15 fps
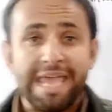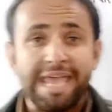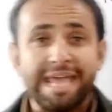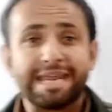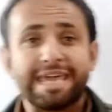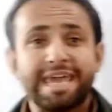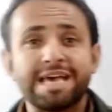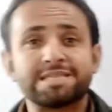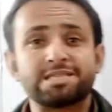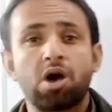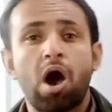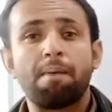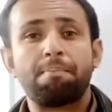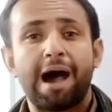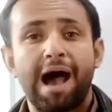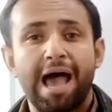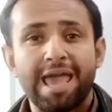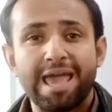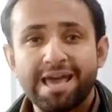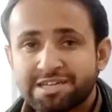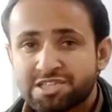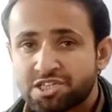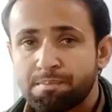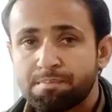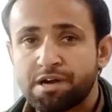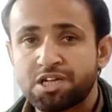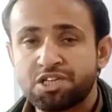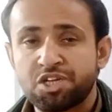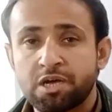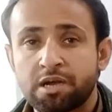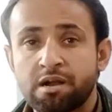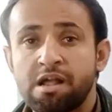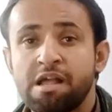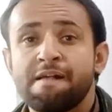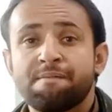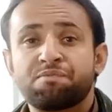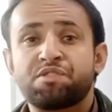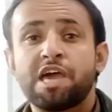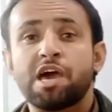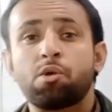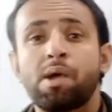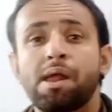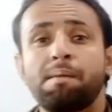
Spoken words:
In case of a higher temperature, there will